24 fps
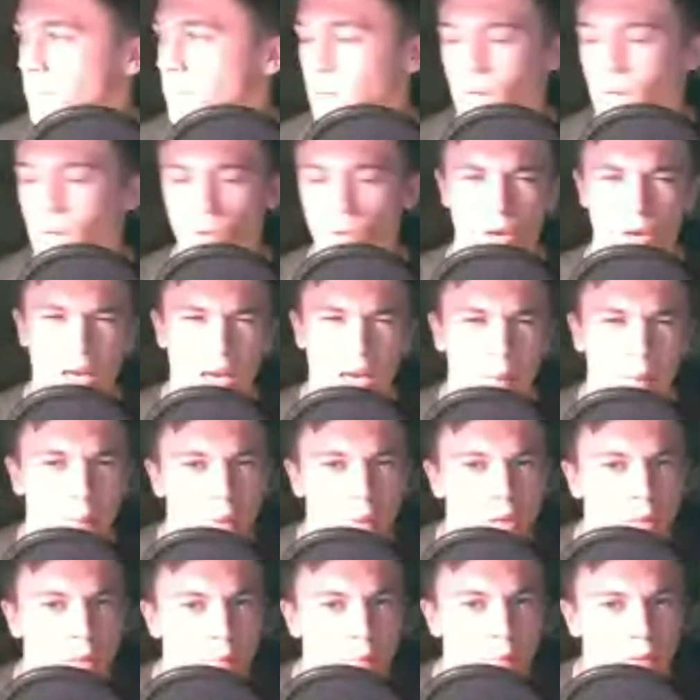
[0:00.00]

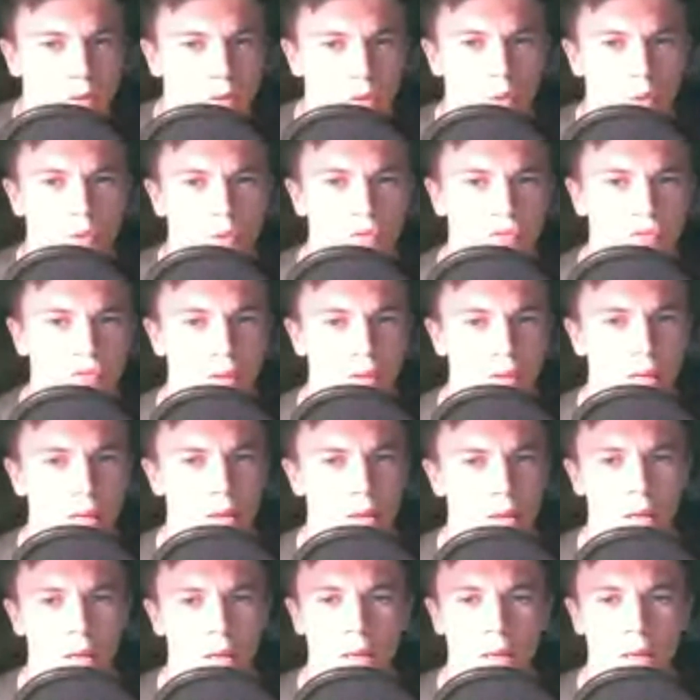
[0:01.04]
bodybuild sort of thing.